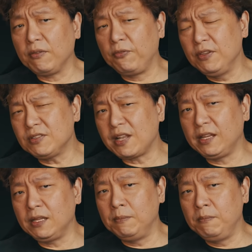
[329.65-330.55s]
it feels
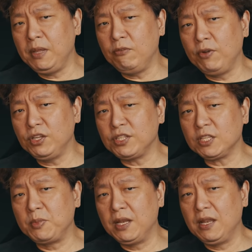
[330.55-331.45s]
like the mid-range
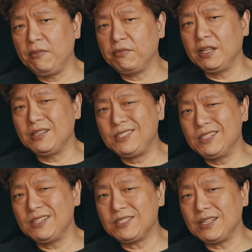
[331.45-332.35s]
has been lifted
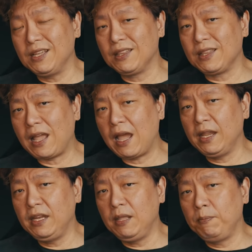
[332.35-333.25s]
just a
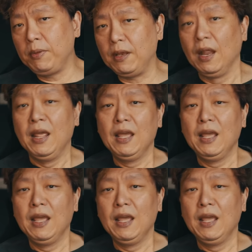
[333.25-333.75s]
tiny bit.